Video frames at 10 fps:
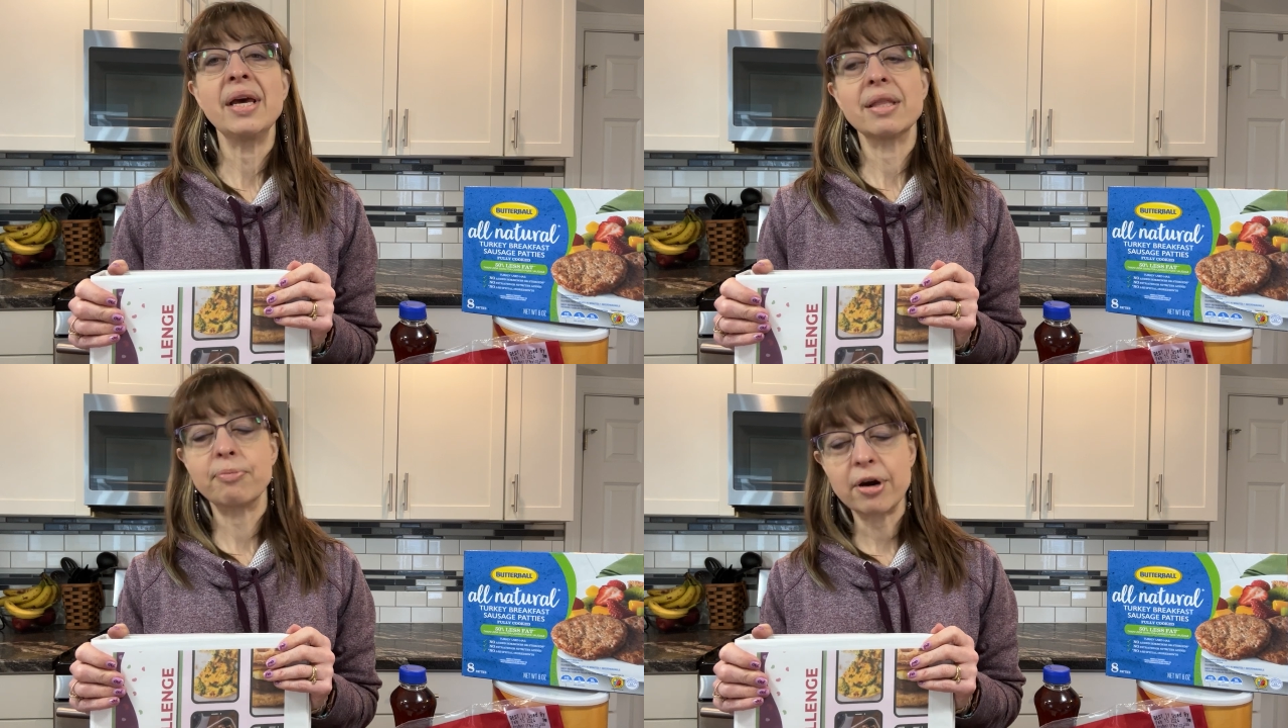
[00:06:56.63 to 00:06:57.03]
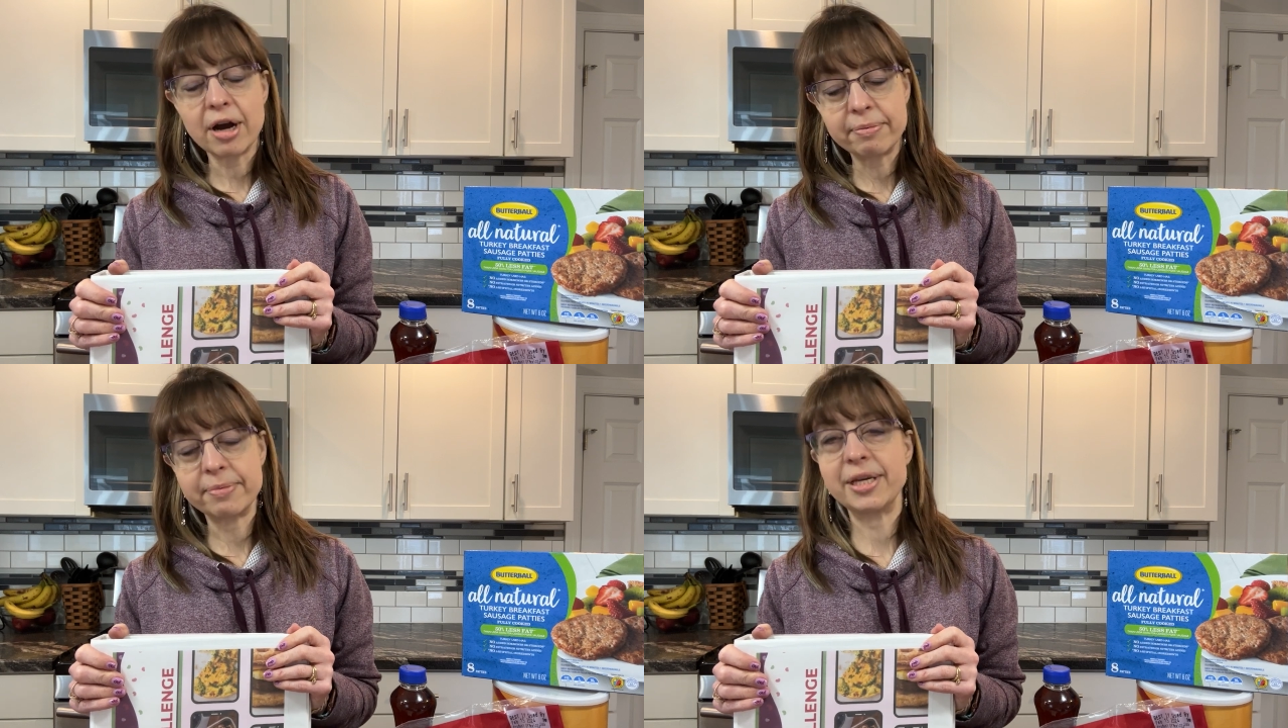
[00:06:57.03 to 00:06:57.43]
The
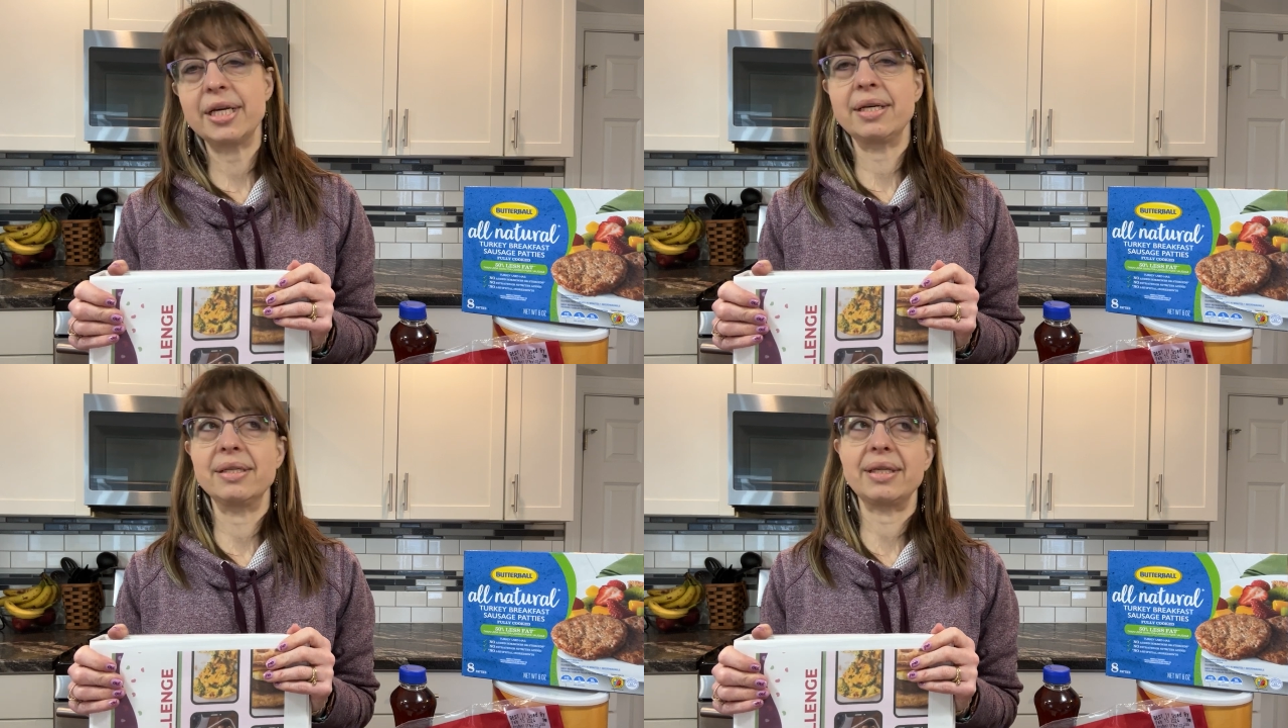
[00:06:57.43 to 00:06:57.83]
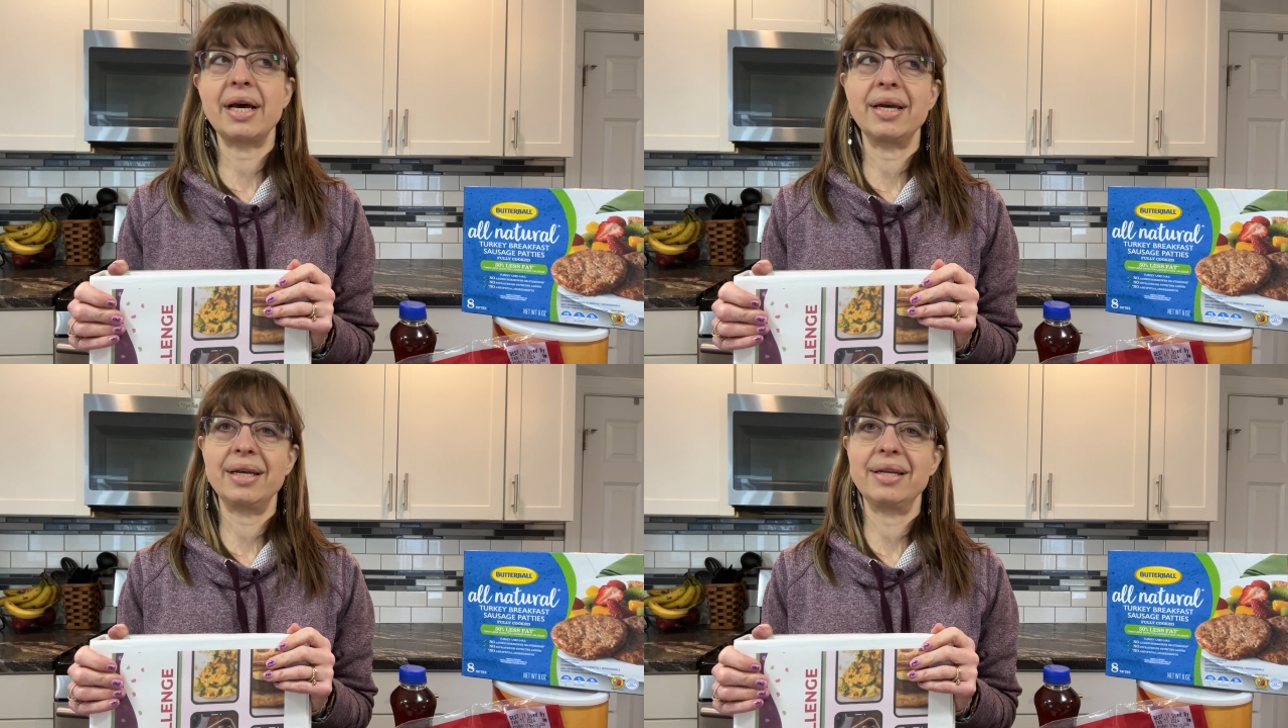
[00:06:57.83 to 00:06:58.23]
problem is
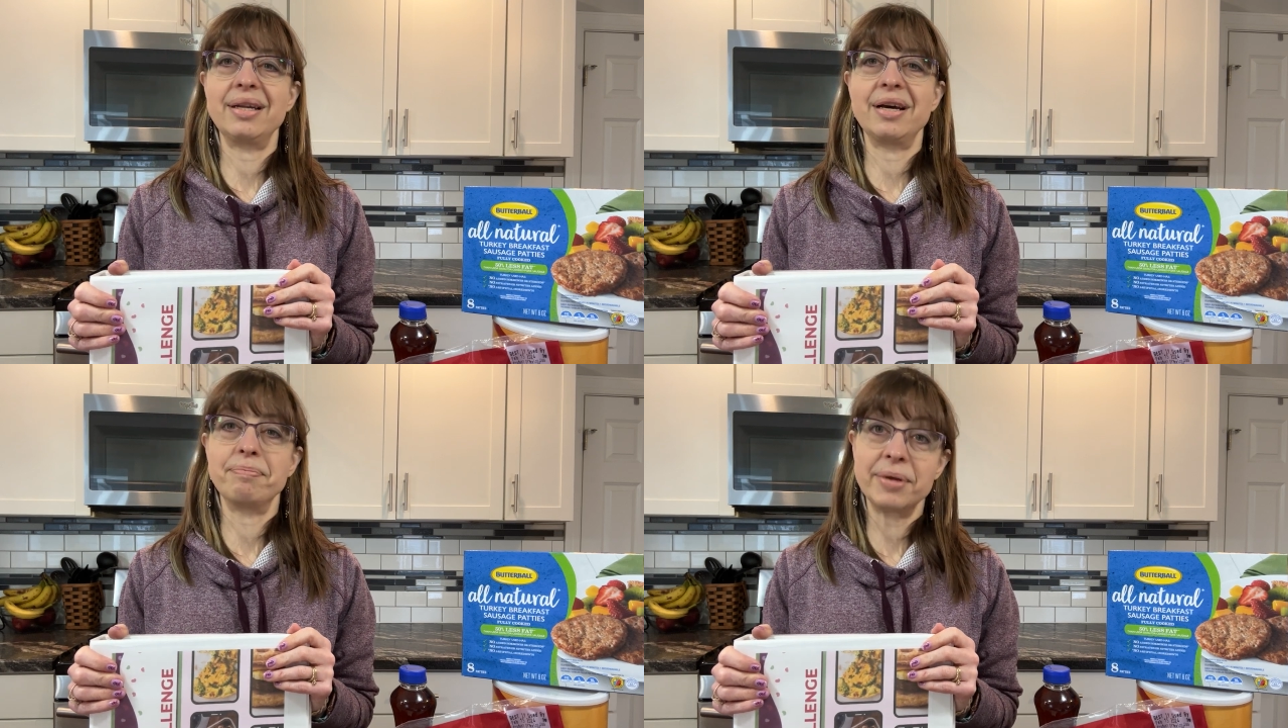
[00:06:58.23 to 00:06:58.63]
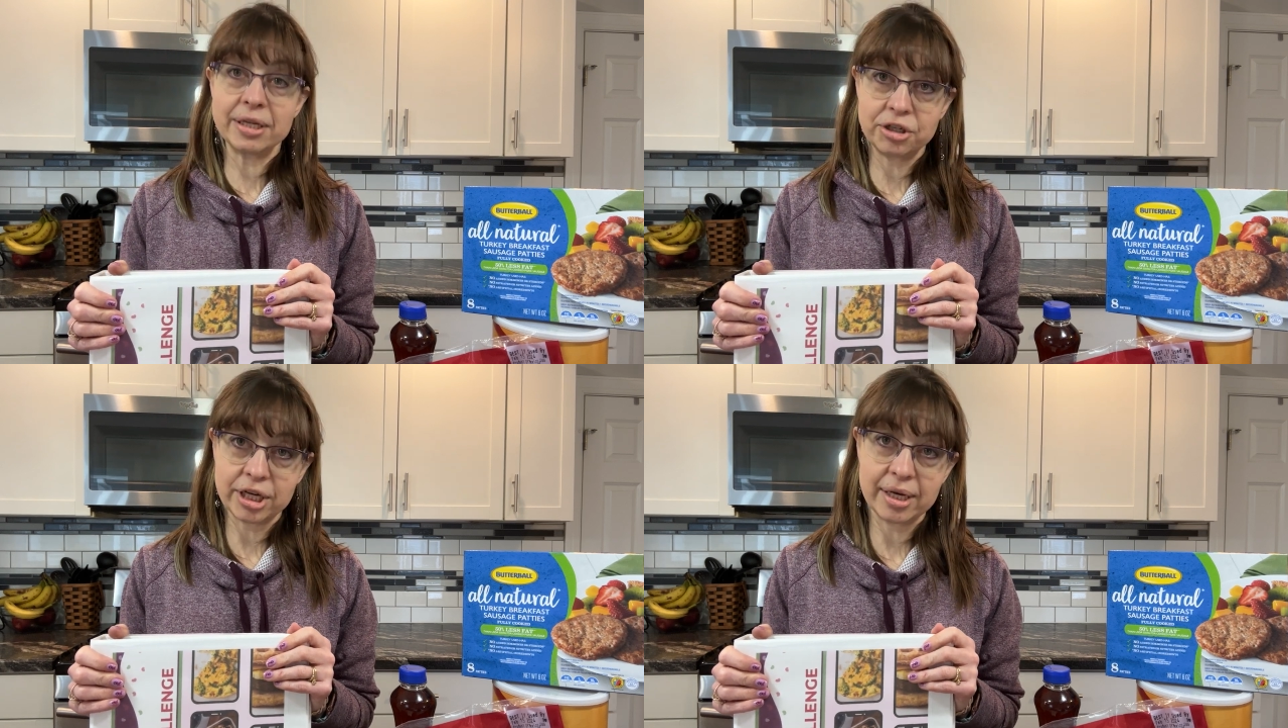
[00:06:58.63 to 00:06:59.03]
I ended up
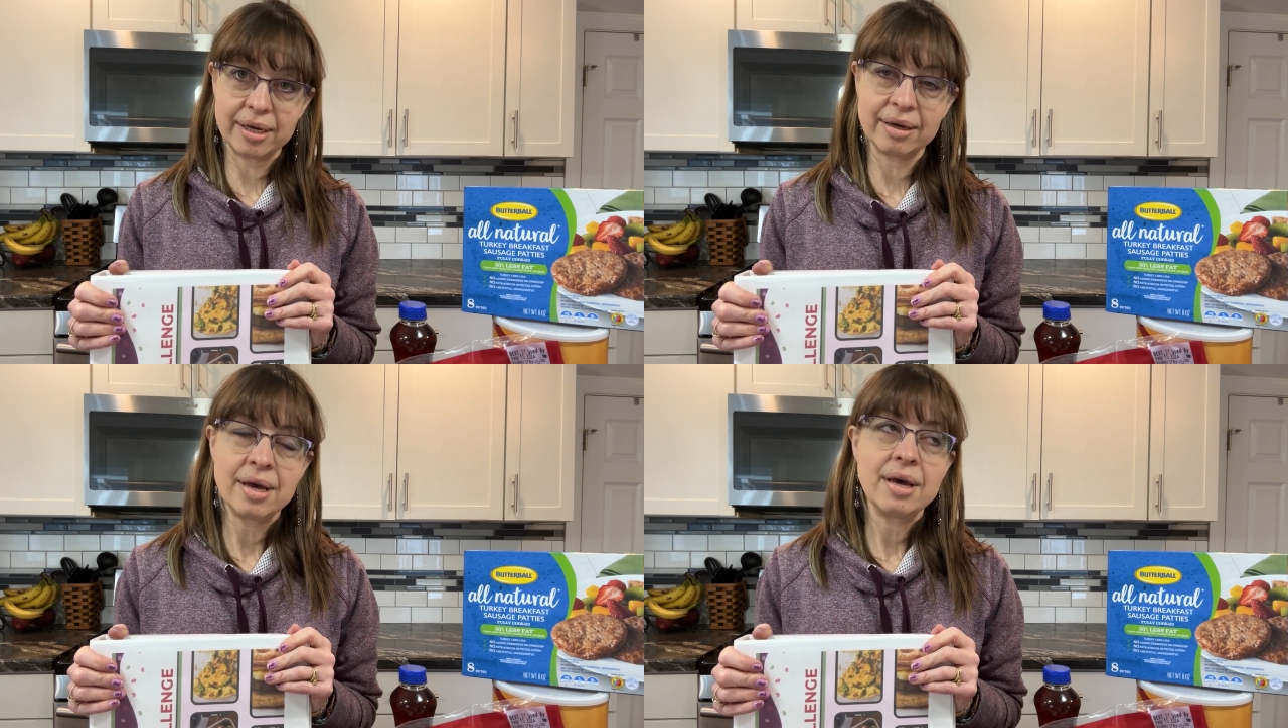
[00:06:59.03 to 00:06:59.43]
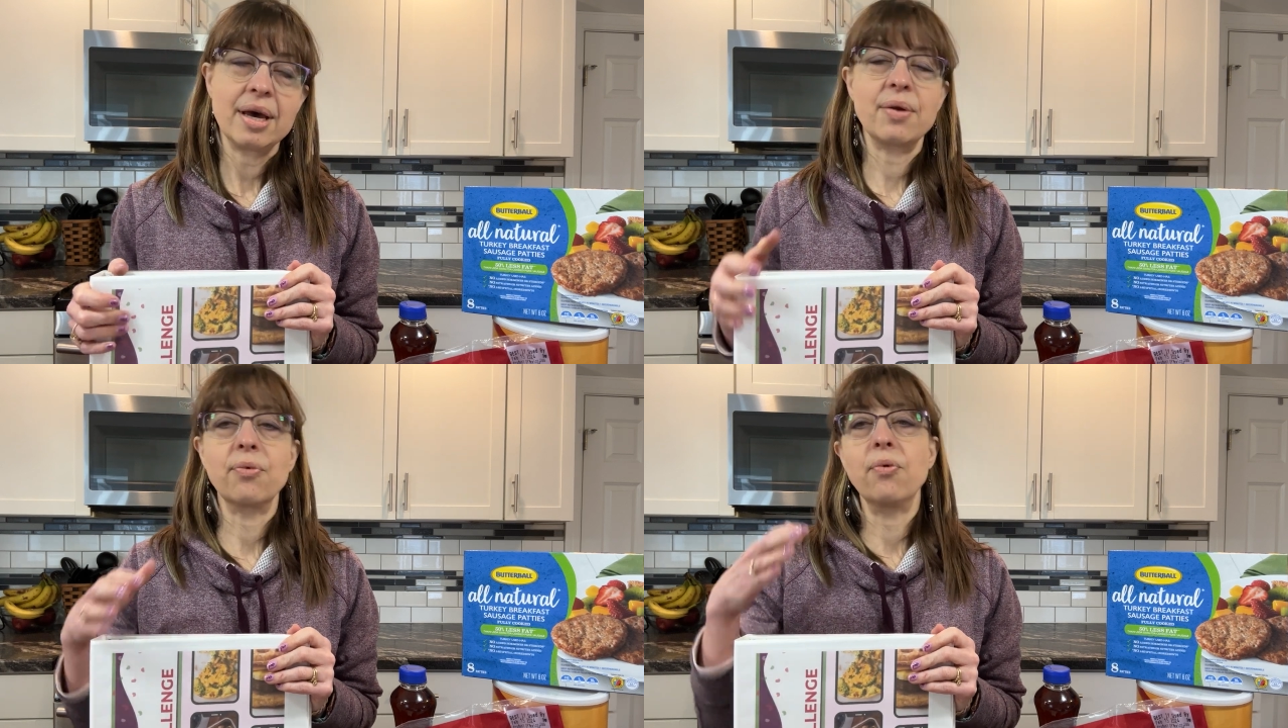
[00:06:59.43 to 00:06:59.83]
binging
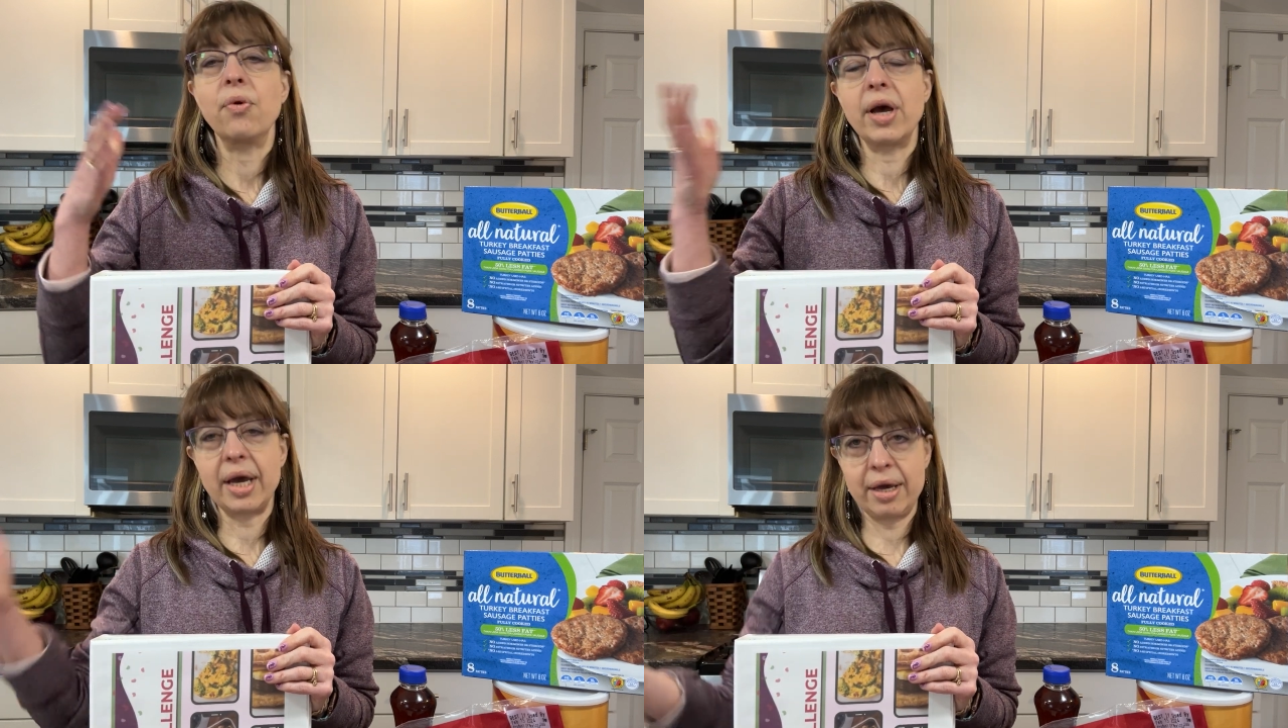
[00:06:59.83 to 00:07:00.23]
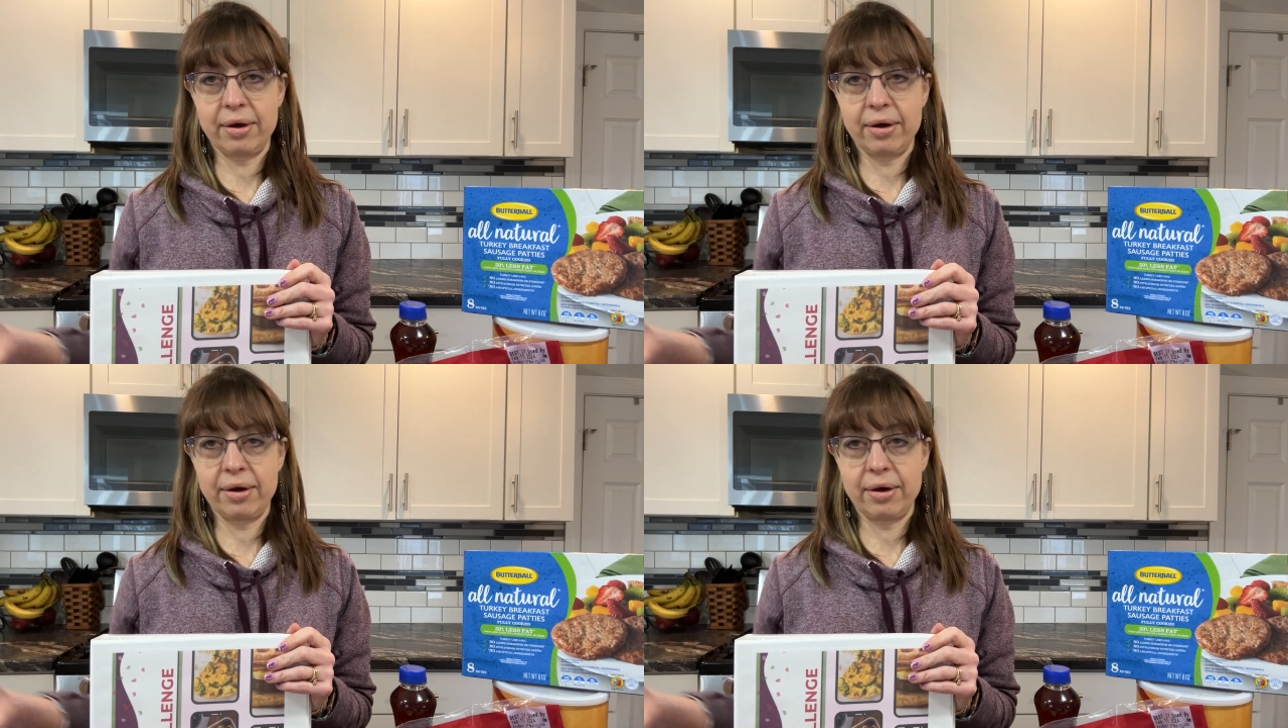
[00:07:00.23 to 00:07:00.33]
and way